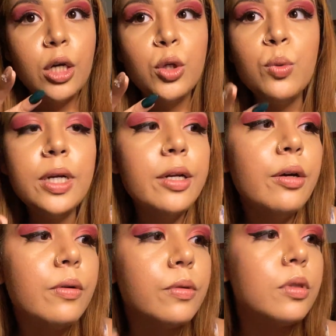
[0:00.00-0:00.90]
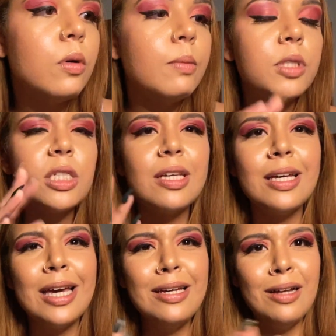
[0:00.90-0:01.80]
You wouldn't know. So I'm just
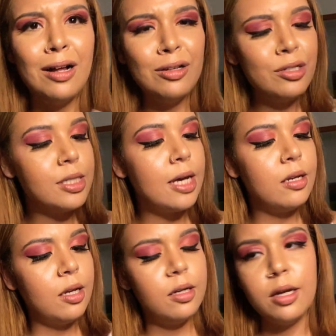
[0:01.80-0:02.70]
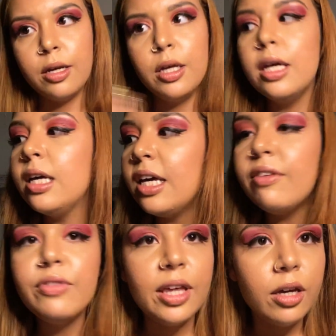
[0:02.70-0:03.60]
like $8 and then
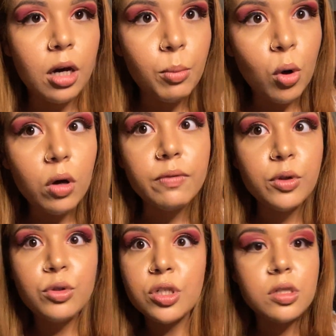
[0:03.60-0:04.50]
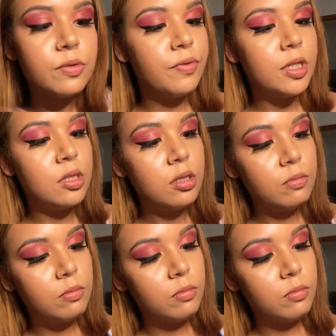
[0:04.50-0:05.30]
if they come off, you just fix it